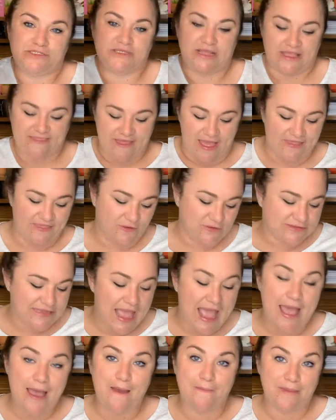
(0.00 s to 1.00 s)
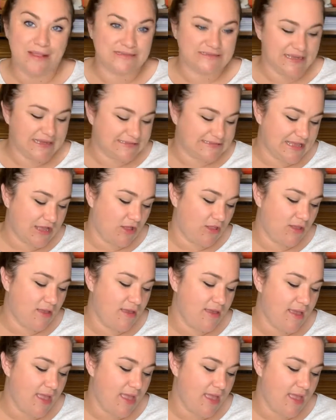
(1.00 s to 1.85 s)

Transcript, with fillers: like that. it was a men's XL.